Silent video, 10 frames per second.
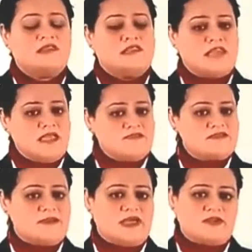The
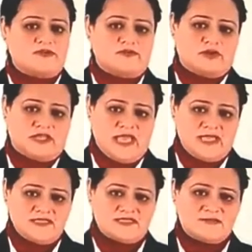lifespan of
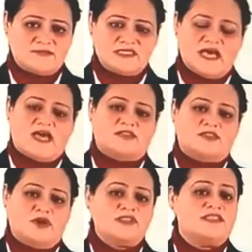organisms are
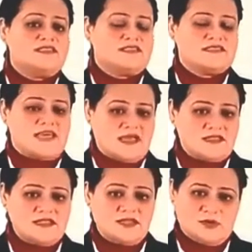not
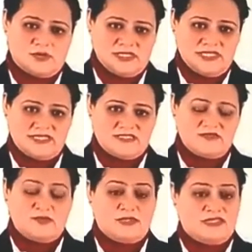necessarily
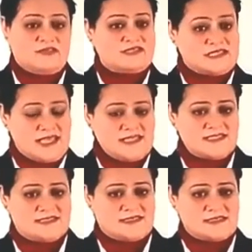correlated with their
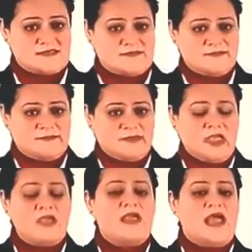sizes.
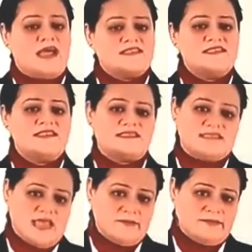As an
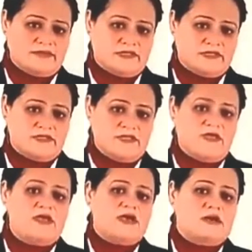example,
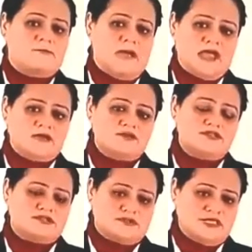a mango
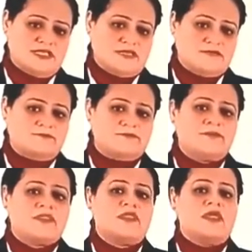tree
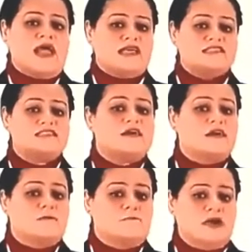has
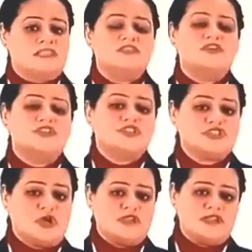a much
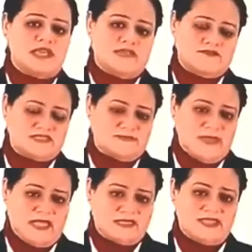shorter
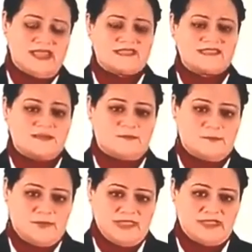lifespan as
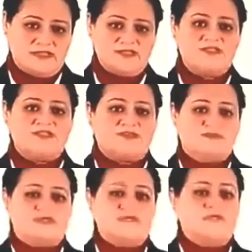compared to
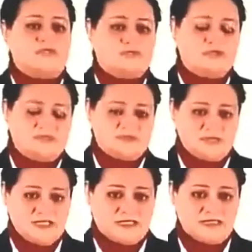the peepal
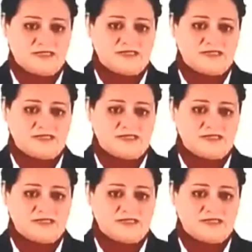tree.